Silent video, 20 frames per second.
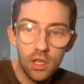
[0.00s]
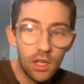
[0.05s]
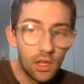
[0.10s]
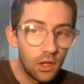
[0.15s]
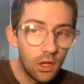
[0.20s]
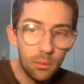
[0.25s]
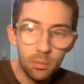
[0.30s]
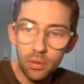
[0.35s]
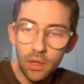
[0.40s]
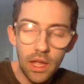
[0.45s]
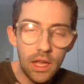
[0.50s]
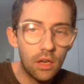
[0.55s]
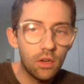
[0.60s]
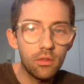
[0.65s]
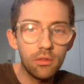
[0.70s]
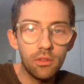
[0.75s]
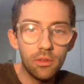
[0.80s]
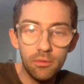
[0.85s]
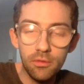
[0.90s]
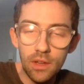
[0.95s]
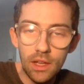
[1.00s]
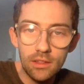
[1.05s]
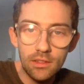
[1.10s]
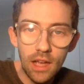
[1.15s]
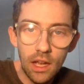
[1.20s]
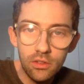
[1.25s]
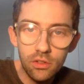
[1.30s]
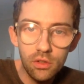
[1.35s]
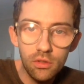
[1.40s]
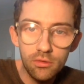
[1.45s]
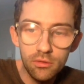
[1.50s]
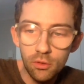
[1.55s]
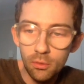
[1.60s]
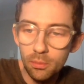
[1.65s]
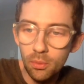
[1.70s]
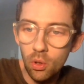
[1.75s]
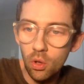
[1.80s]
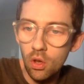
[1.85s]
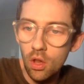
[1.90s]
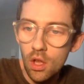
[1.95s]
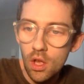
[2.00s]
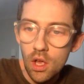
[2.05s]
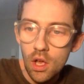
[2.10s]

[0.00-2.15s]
They were playing some fantastic football.